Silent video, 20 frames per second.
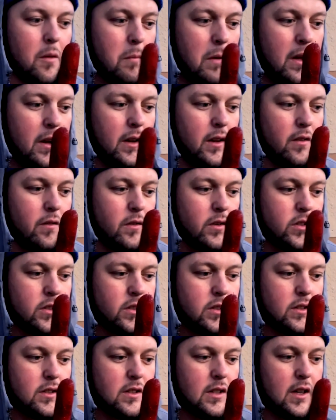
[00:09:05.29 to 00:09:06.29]
back in for just
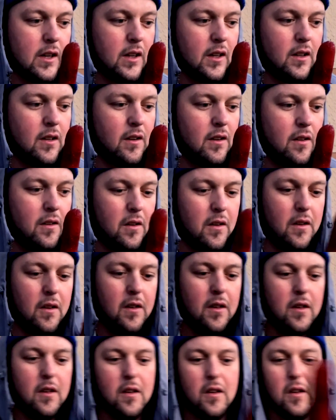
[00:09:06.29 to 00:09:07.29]
a second.
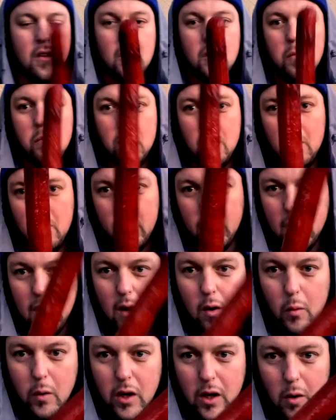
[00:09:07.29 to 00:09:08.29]
But we got
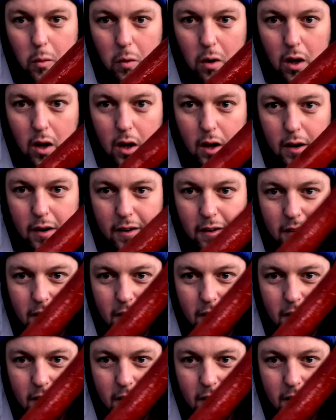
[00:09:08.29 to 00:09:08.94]
weenie one.